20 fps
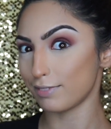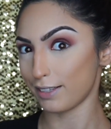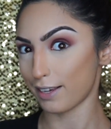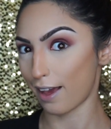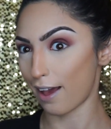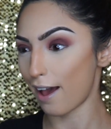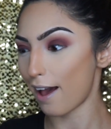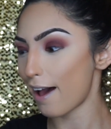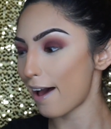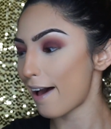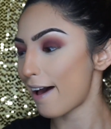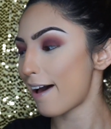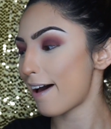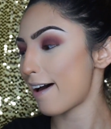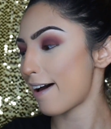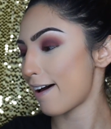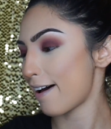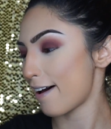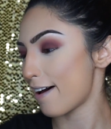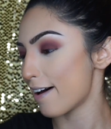
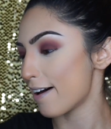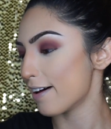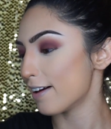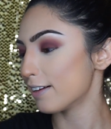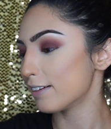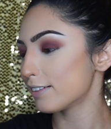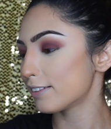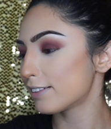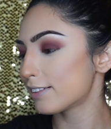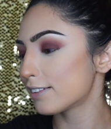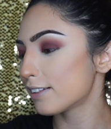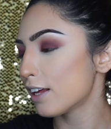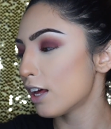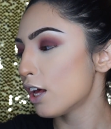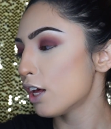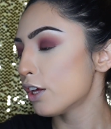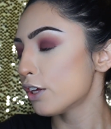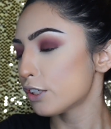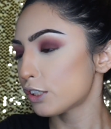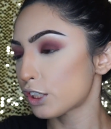Yes.
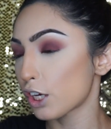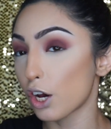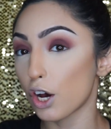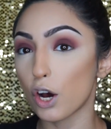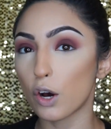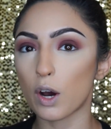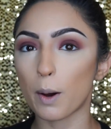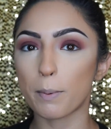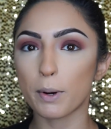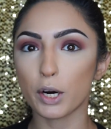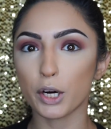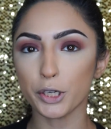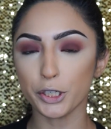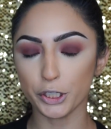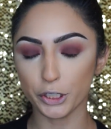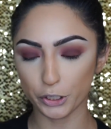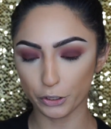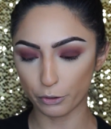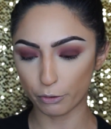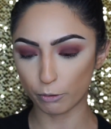So, per
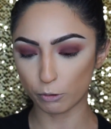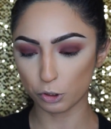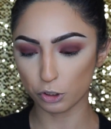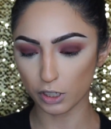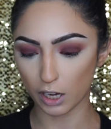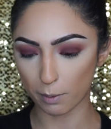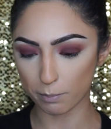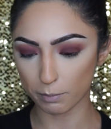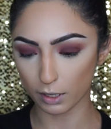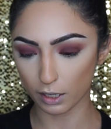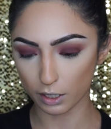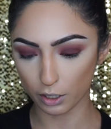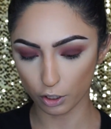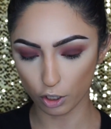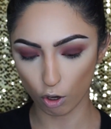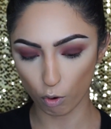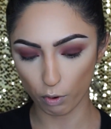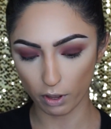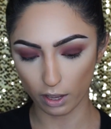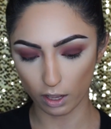usual, I'm going to
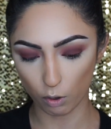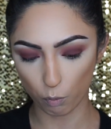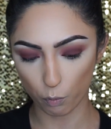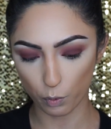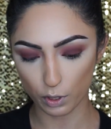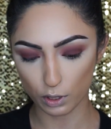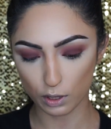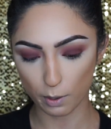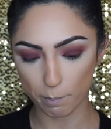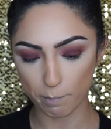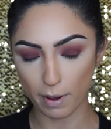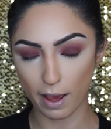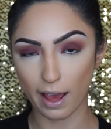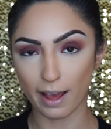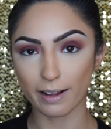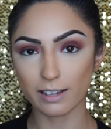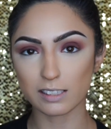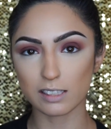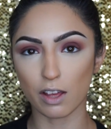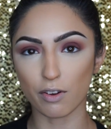go in with
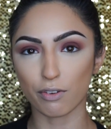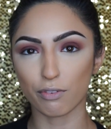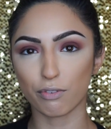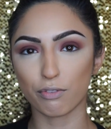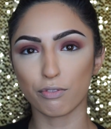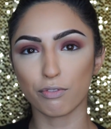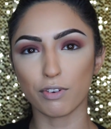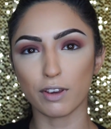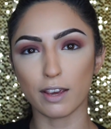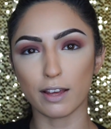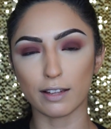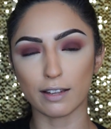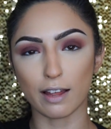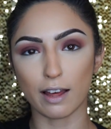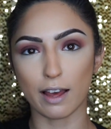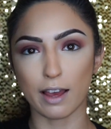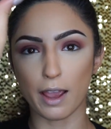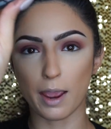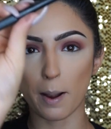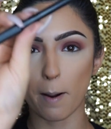MAC's
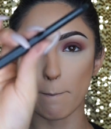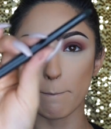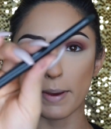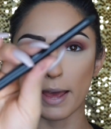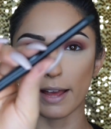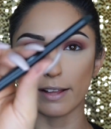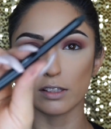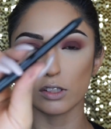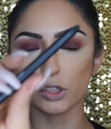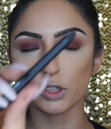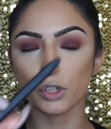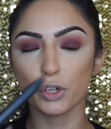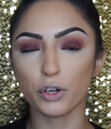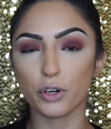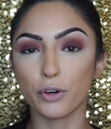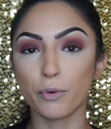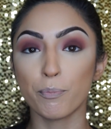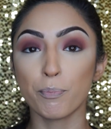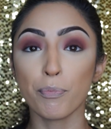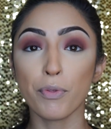Feline
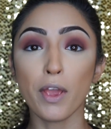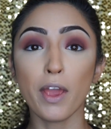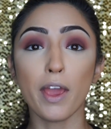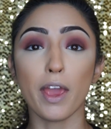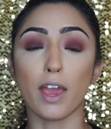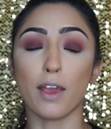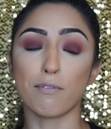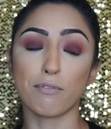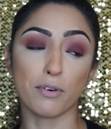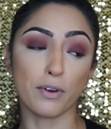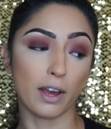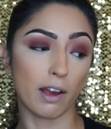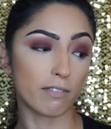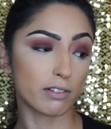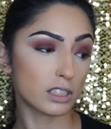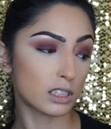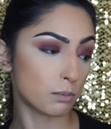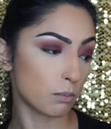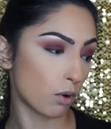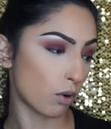pencil. If you have
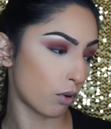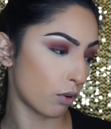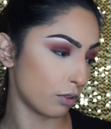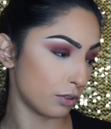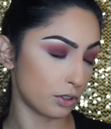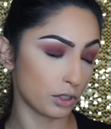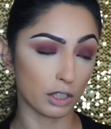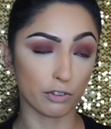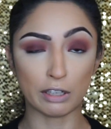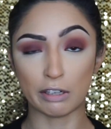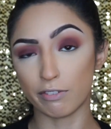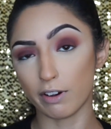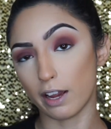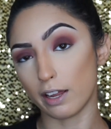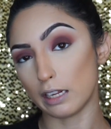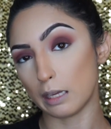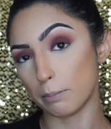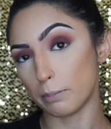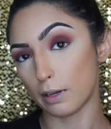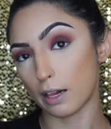smolder, if you have
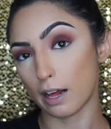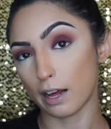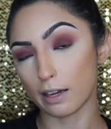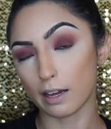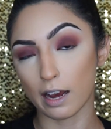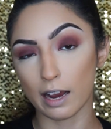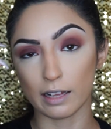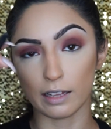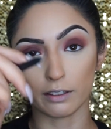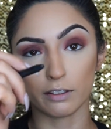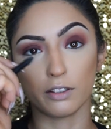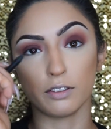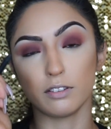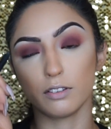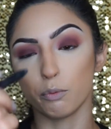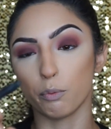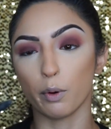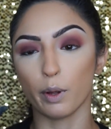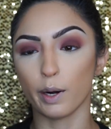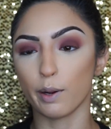any black eyeliner,
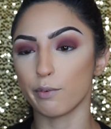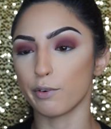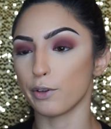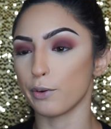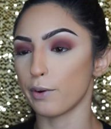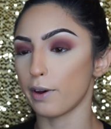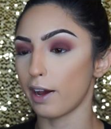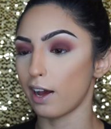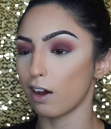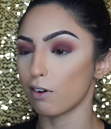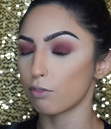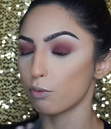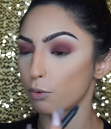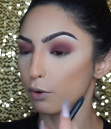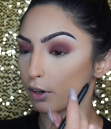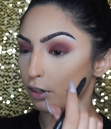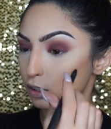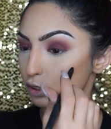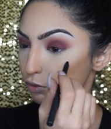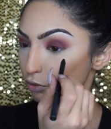whatever you have
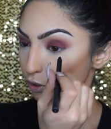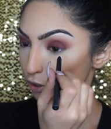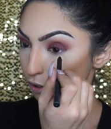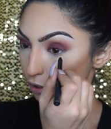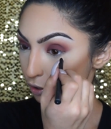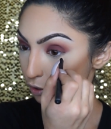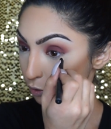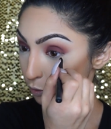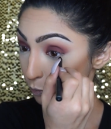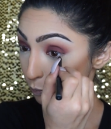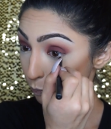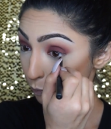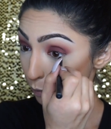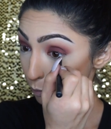works for you.